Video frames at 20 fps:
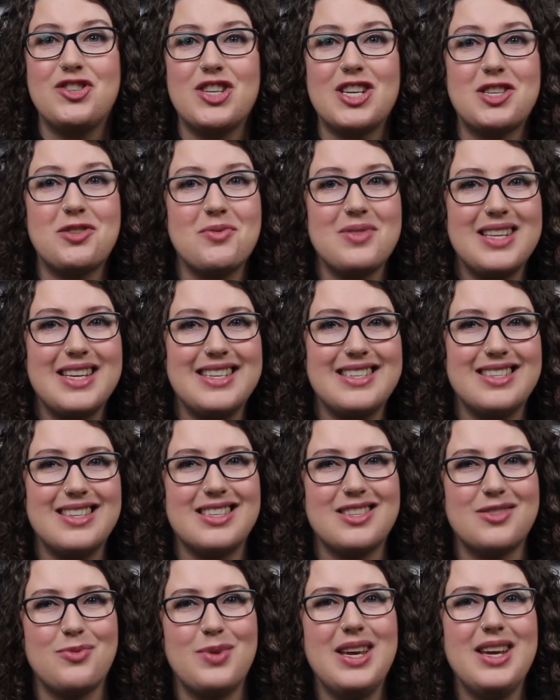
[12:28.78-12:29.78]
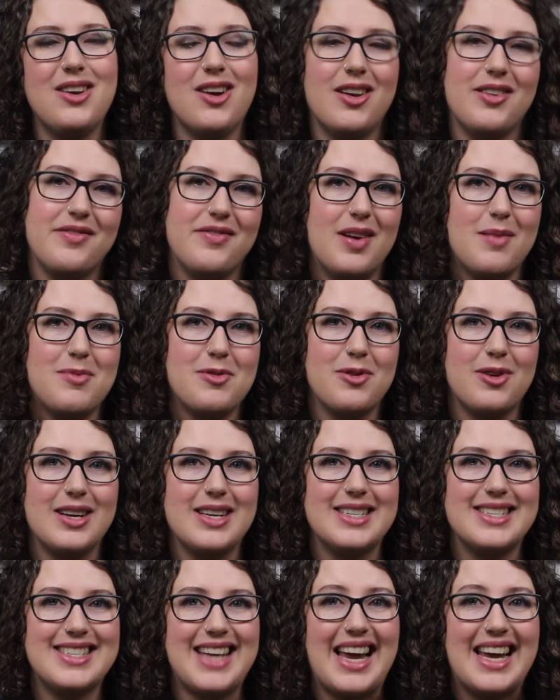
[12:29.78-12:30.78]
just released this week on February
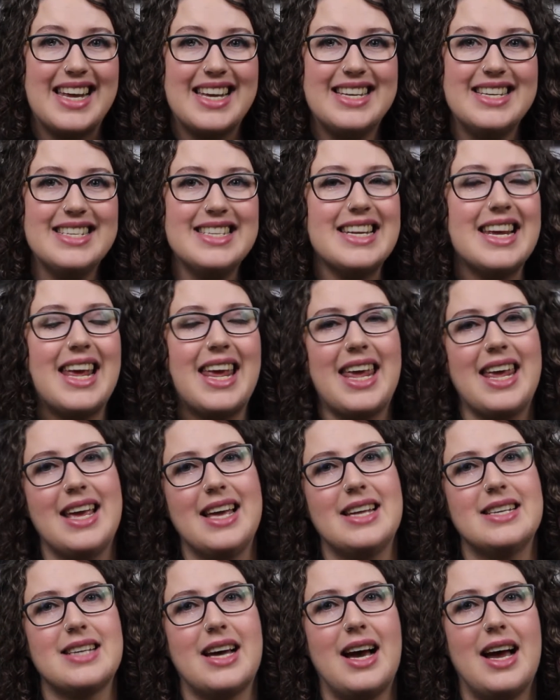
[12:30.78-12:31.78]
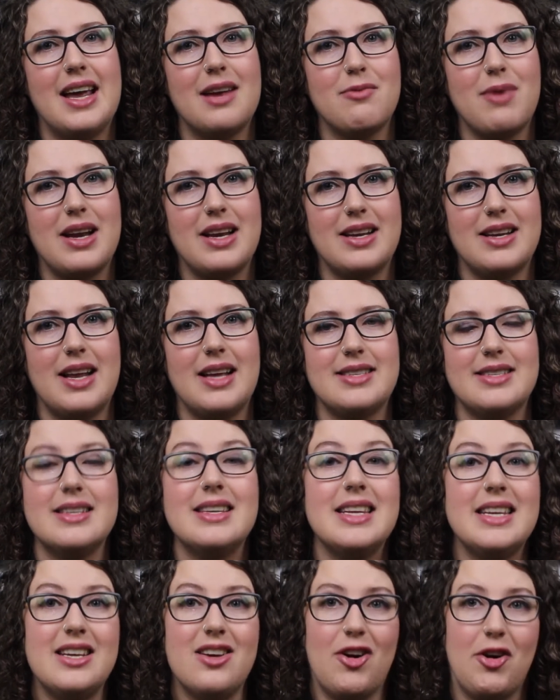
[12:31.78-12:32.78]
2nd, and I read it as
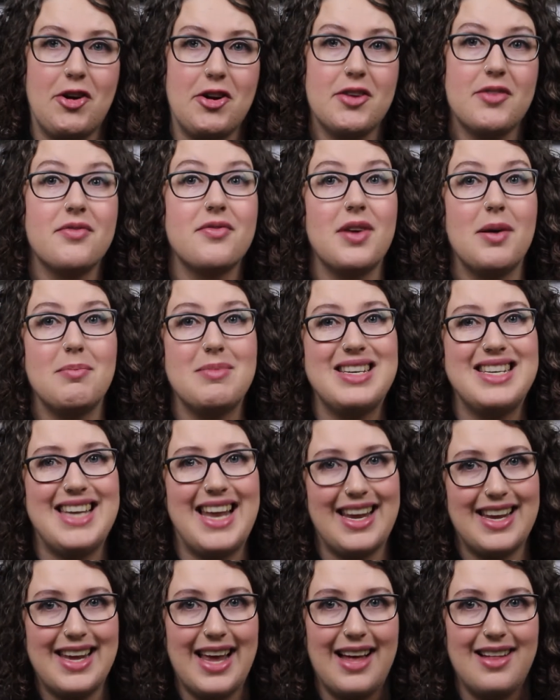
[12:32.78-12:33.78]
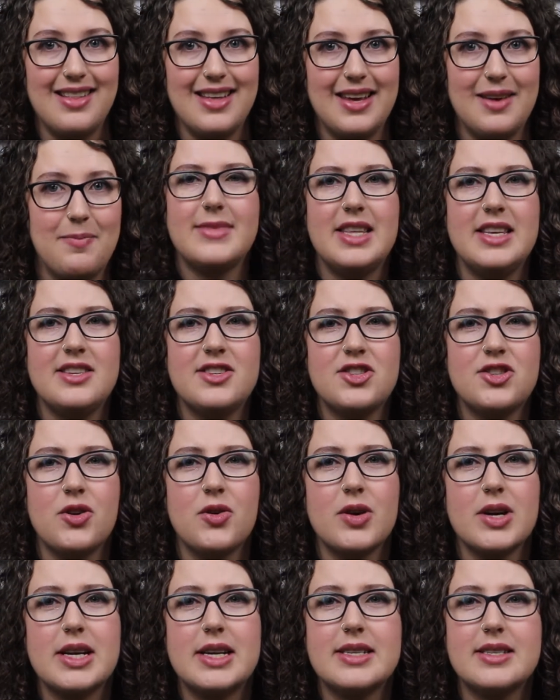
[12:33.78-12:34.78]
an e-arc from NetGalley. These
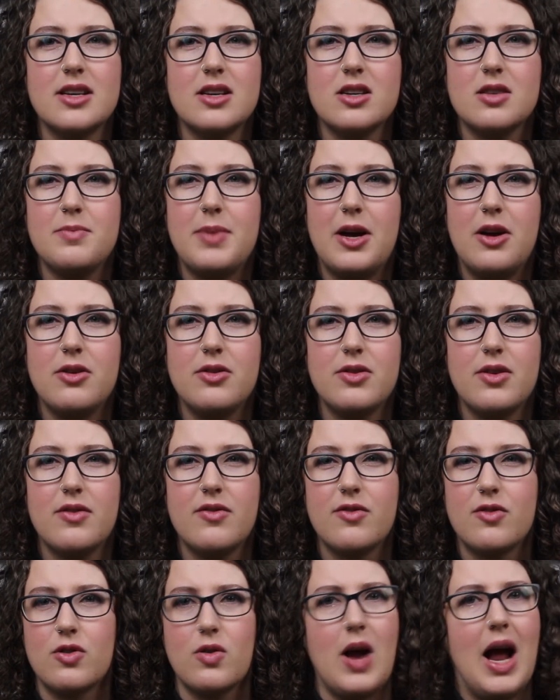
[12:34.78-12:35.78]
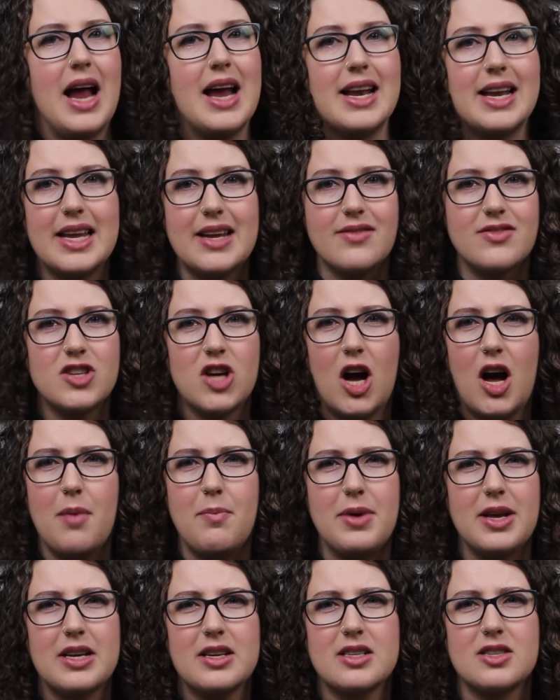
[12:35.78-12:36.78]
stories are about a variety of
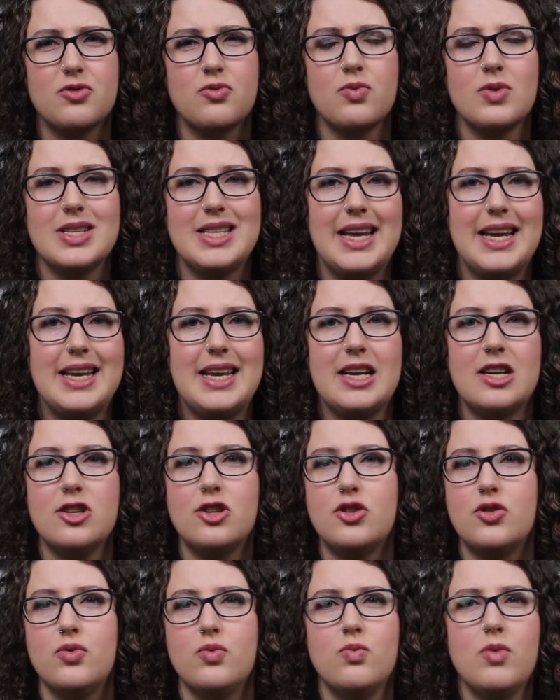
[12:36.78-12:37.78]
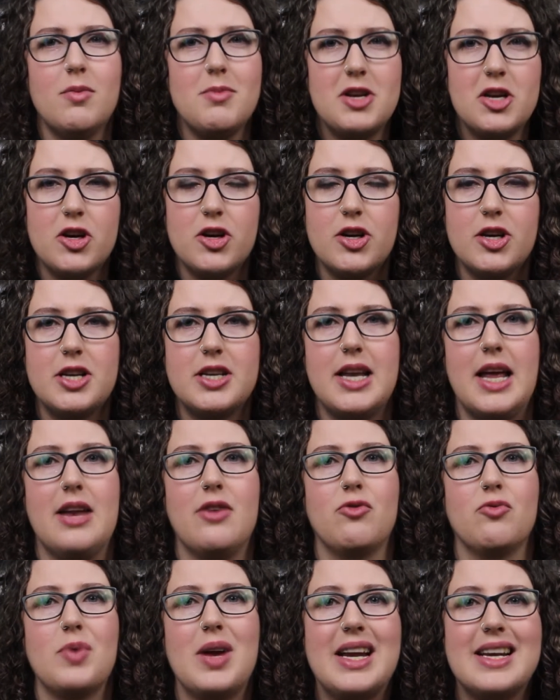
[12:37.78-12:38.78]
topics relating to womanhood
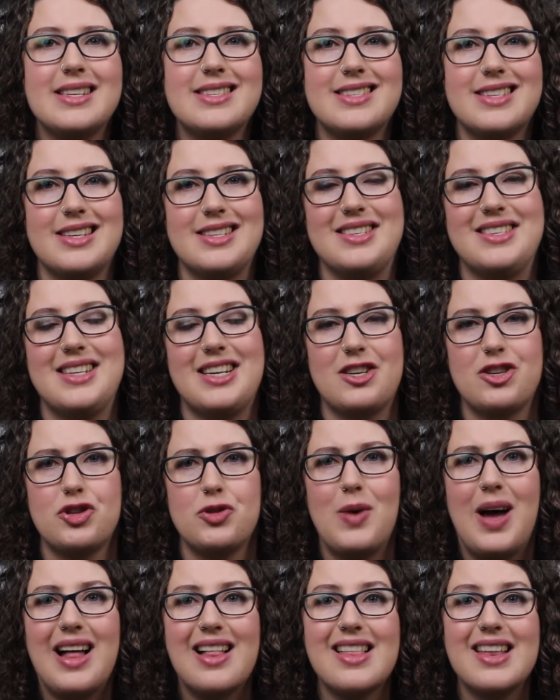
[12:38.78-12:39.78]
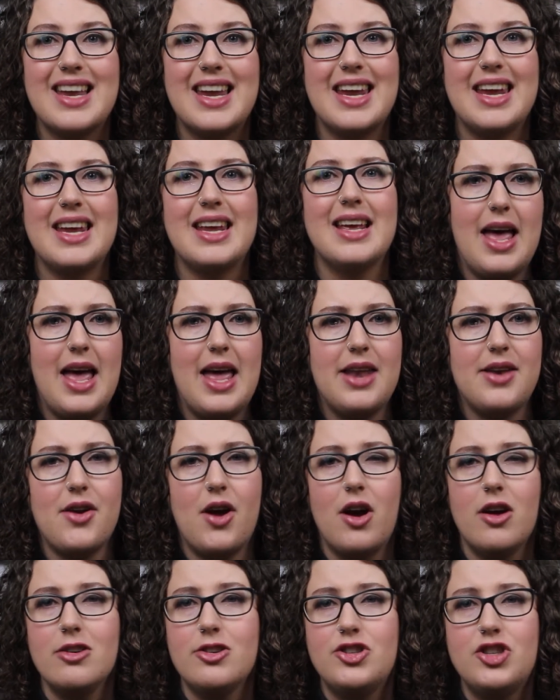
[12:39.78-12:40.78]
and race and sexuality, and
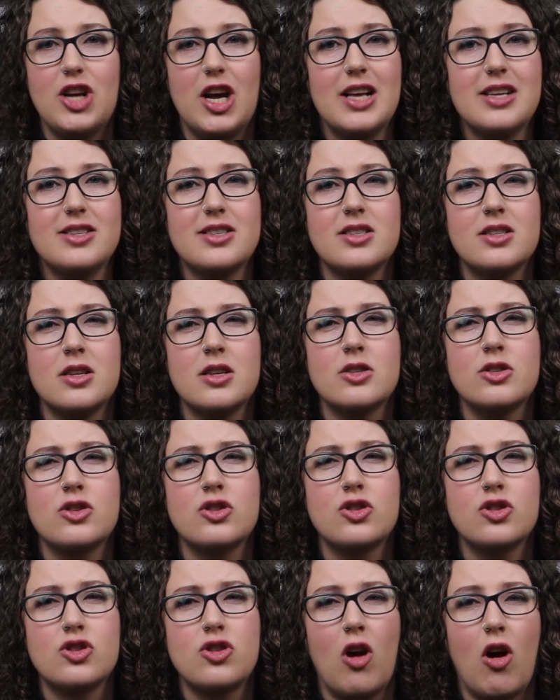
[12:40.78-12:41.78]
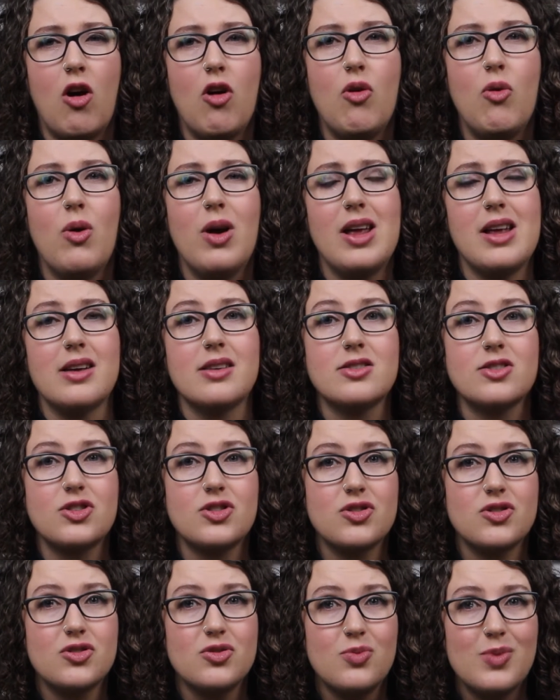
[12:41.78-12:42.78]
are just so
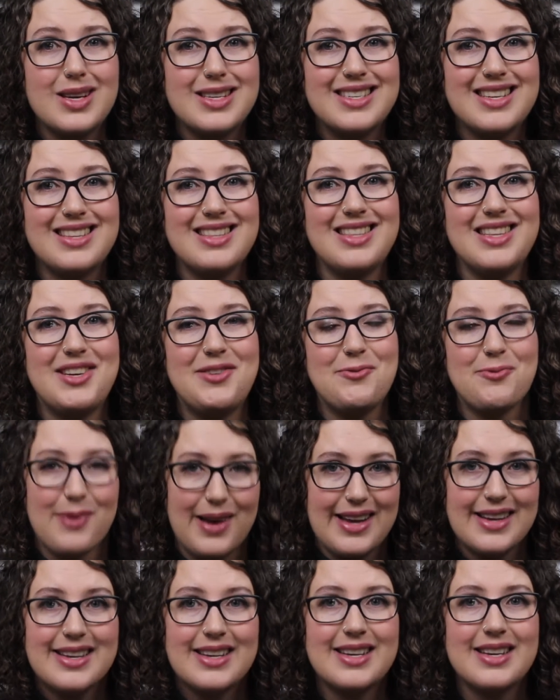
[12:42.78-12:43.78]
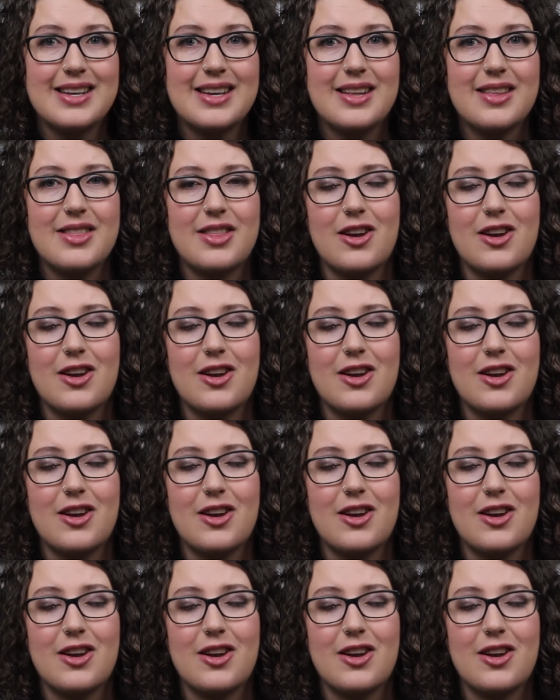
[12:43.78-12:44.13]
exquisitely written.